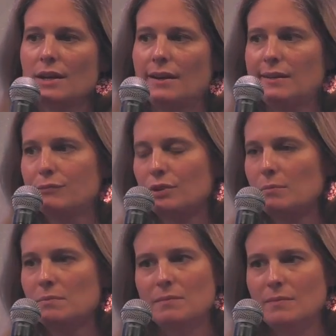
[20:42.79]

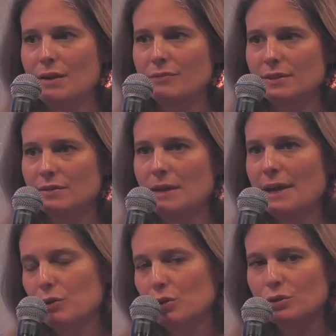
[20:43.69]
I think
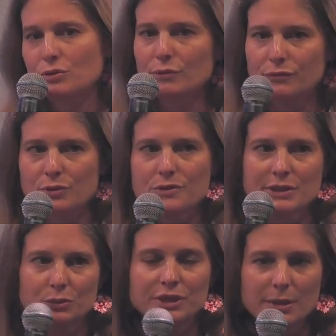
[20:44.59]
I heard the first
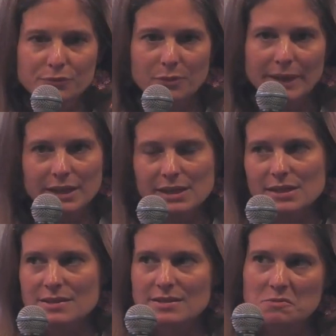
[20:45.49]
stereotype from my
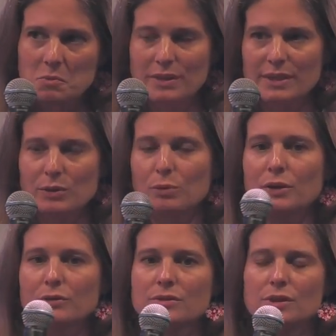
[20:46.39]
kids when they were
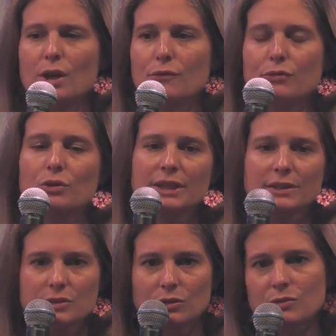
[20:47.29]
about 4
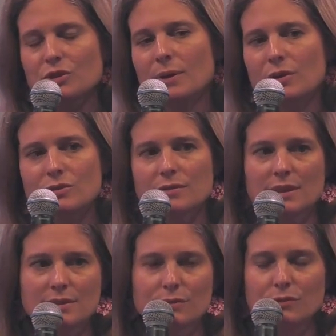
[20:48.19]
years old about
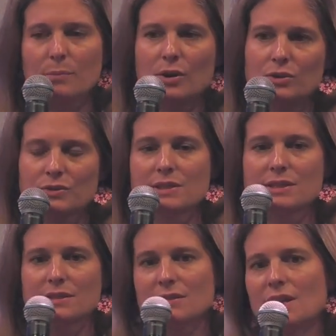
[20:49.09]
this is for boys, this is